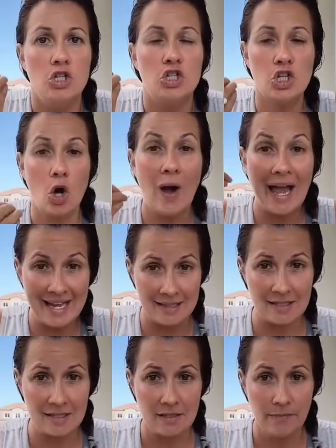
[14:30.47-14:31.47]
So,
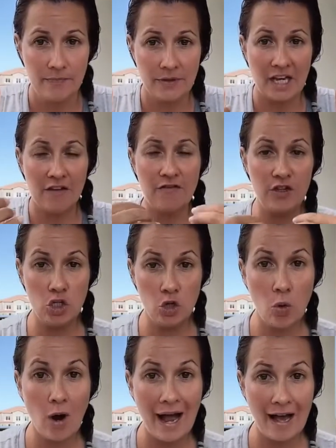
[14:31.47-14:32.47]
hence, if
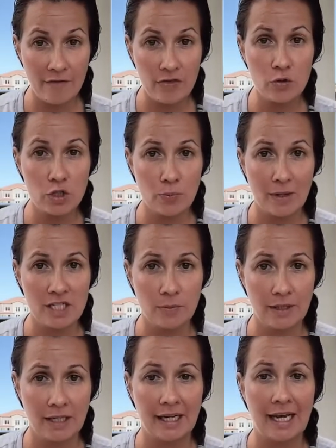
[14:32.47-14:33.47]
you have the
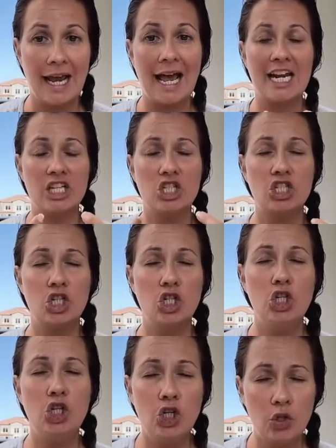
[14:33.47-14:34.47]
responsibility and it's
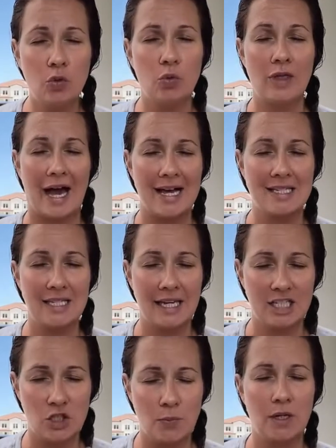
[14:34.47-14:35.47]
you that has the
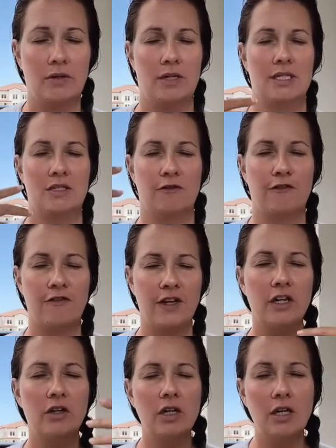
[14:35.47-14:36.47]
experience of
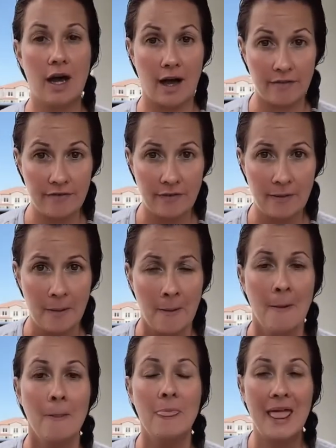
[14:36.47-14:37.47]
fear or love,
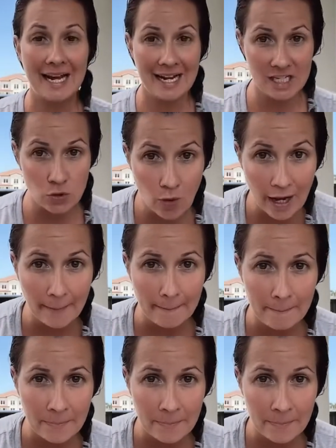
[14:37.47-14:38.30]
then guess what?